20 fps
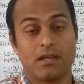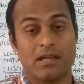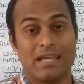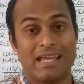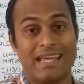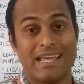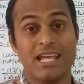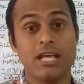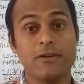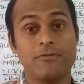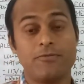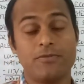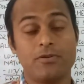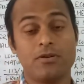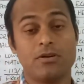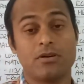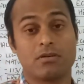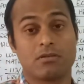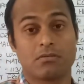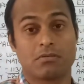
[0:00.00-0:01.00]
If
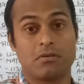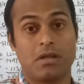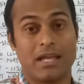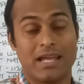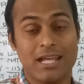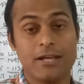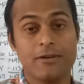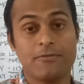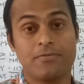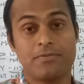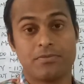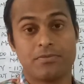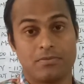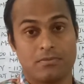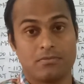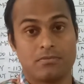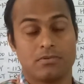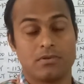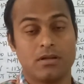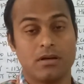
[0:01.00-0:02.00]

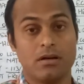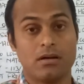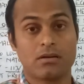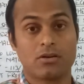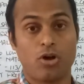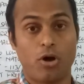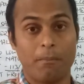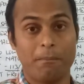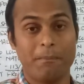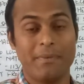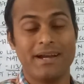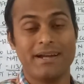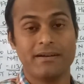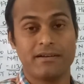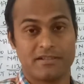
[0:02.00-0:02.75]
the government,